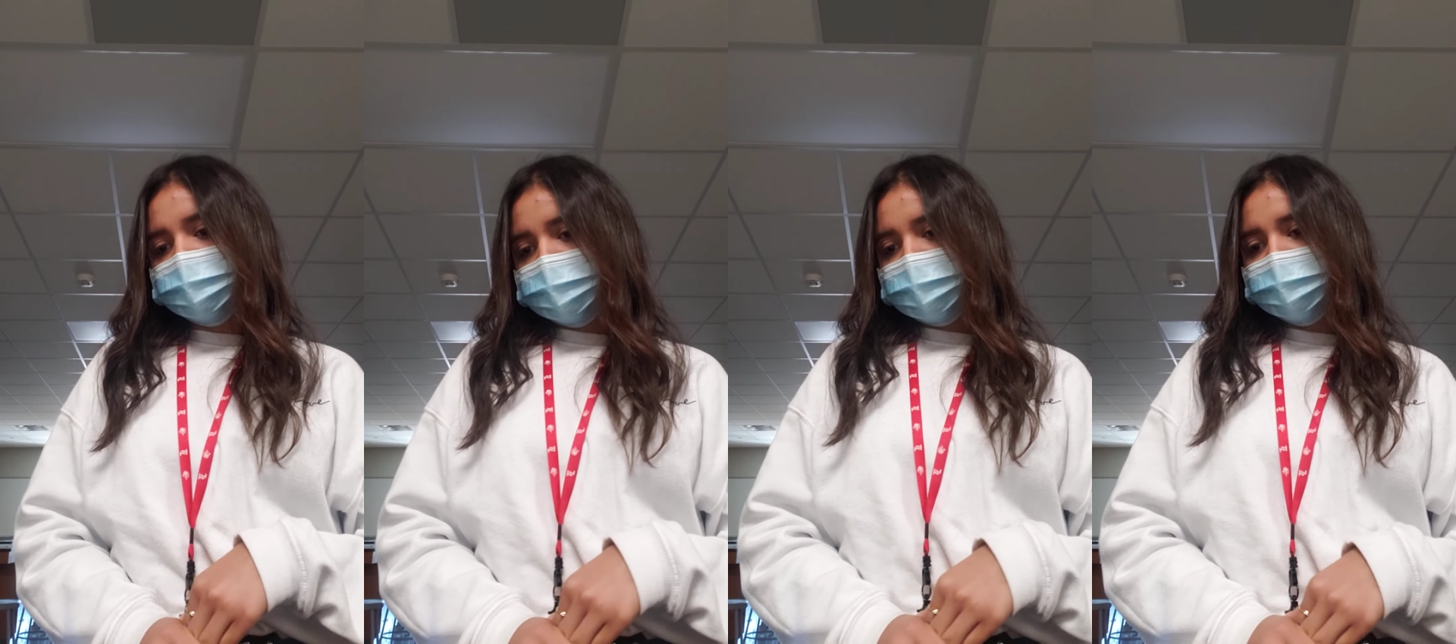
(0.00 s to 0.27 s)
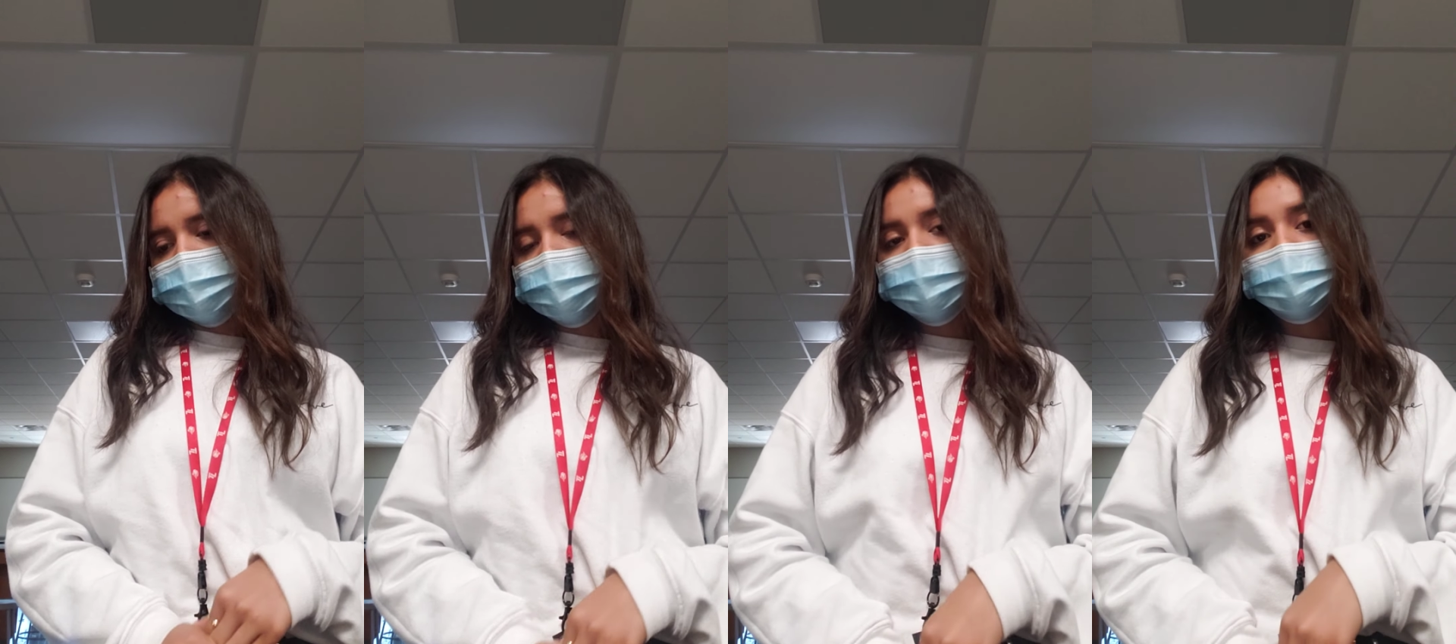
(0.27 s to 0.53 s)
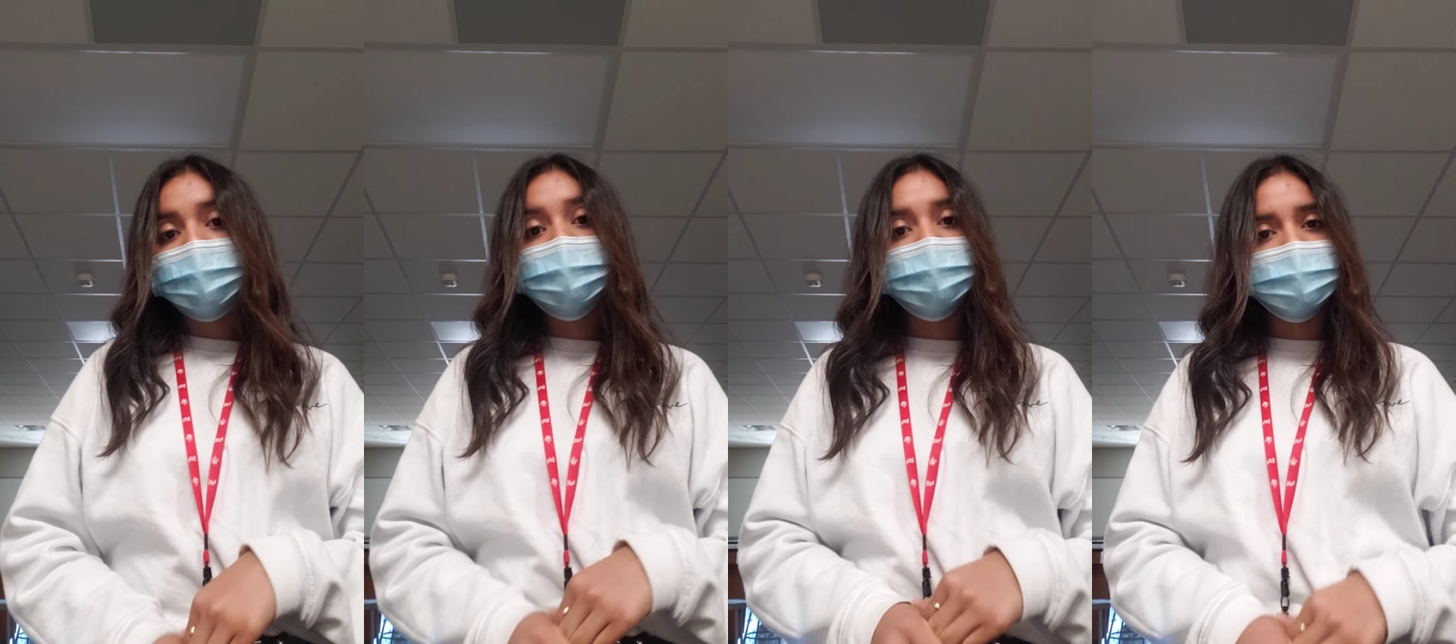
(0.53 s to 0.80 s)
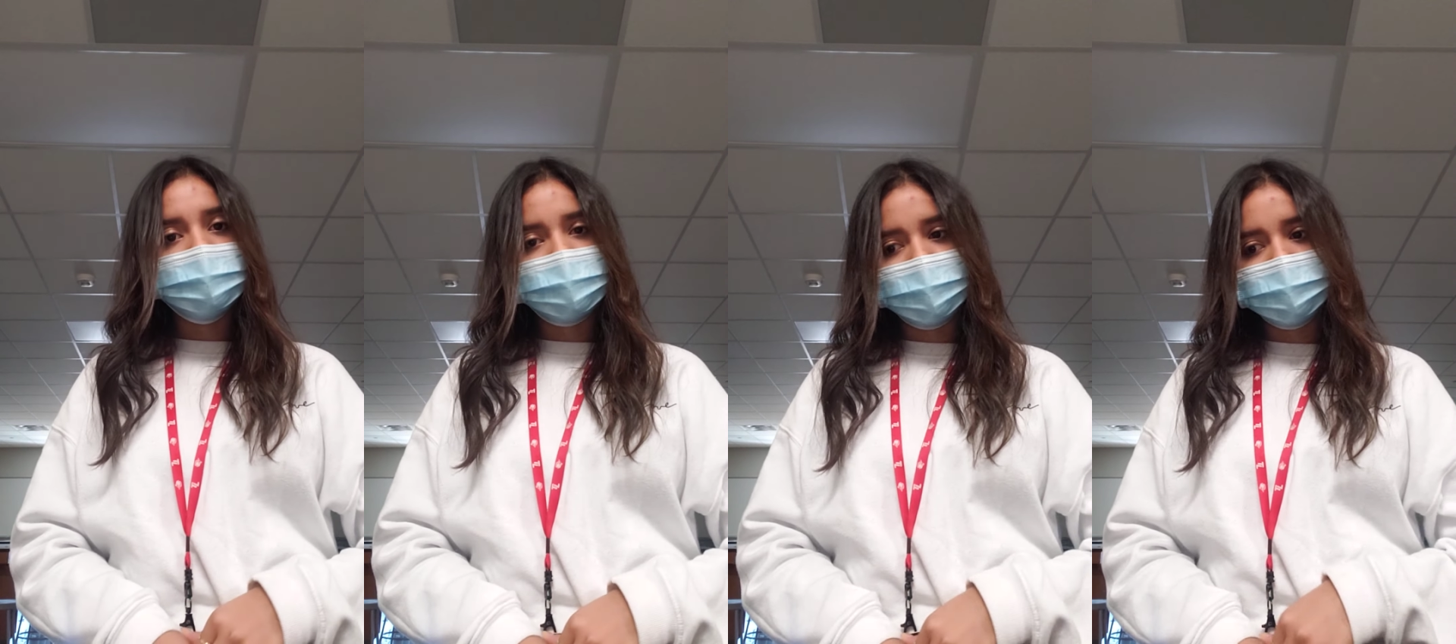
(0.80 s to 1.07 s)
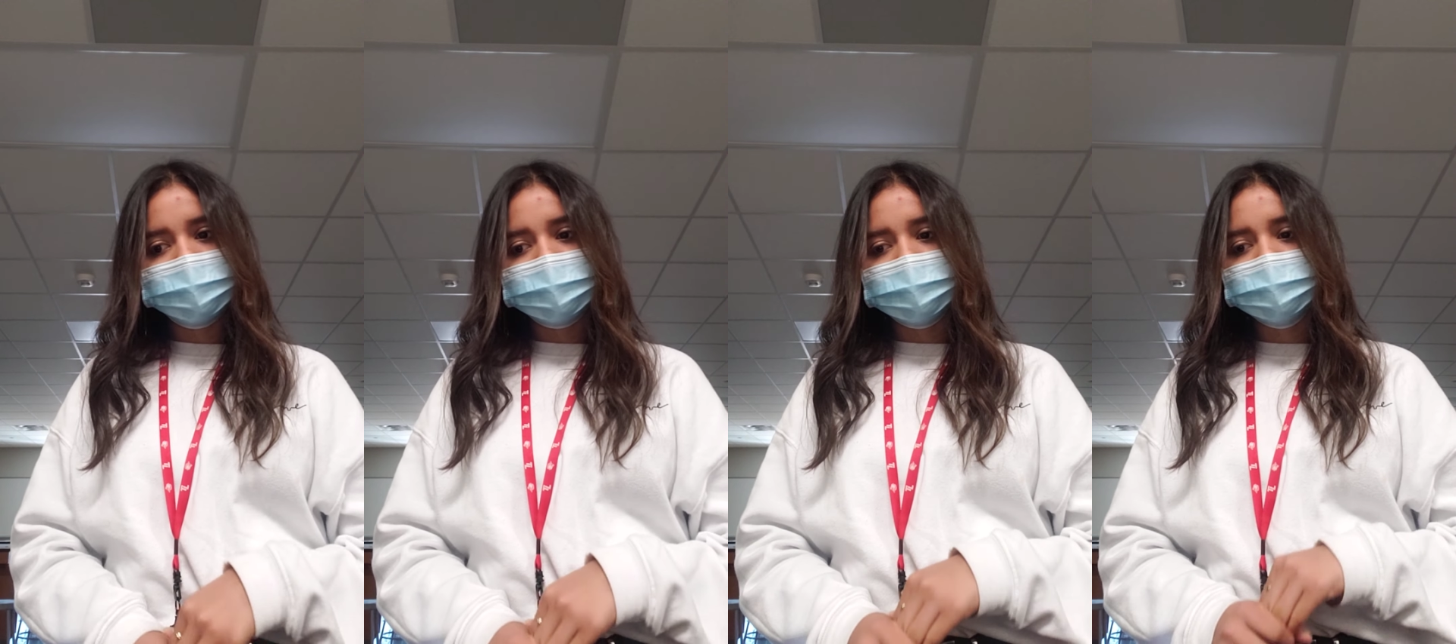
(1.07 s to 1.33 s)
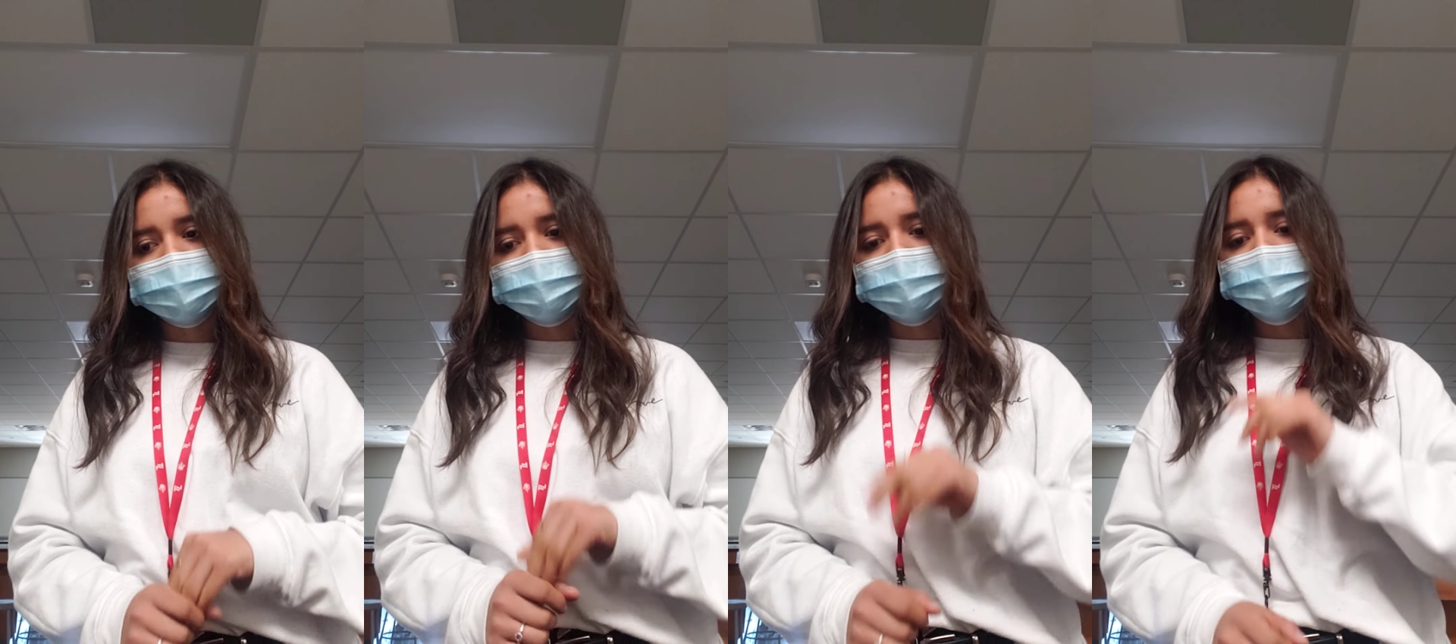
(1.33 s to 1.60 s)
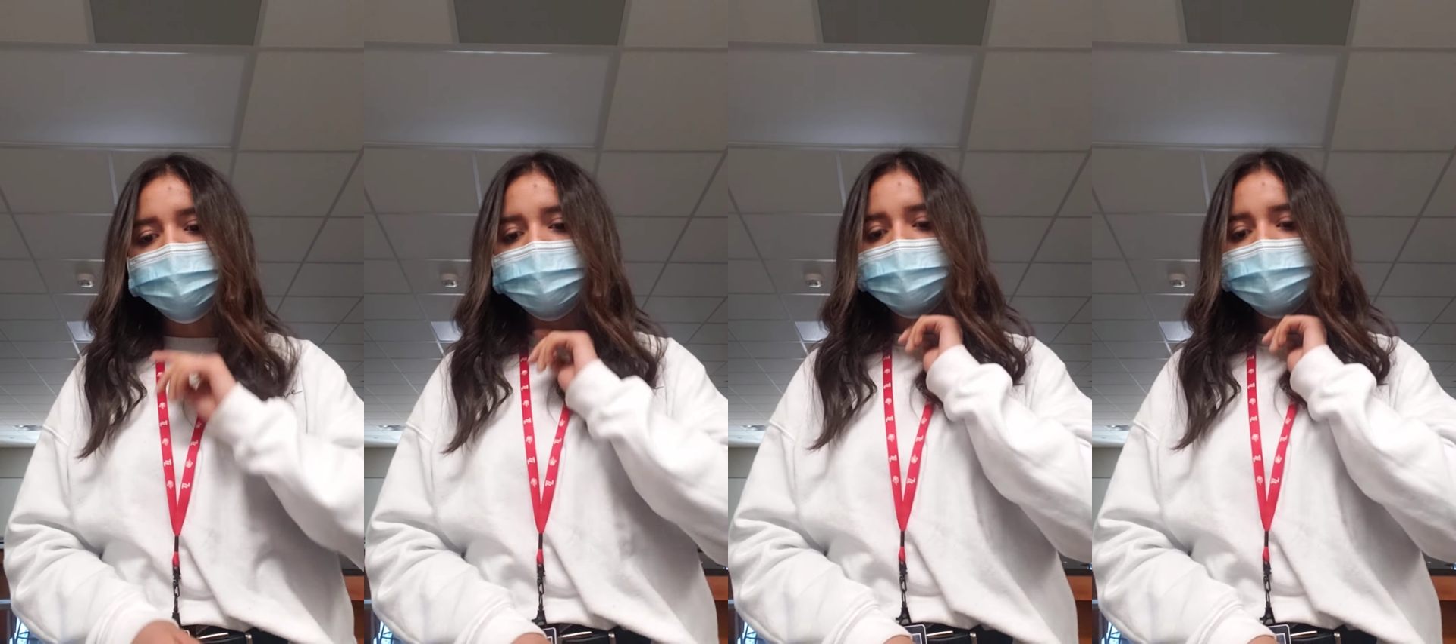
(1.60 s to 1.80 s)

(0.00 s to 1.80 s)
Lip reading: from a common ancestor.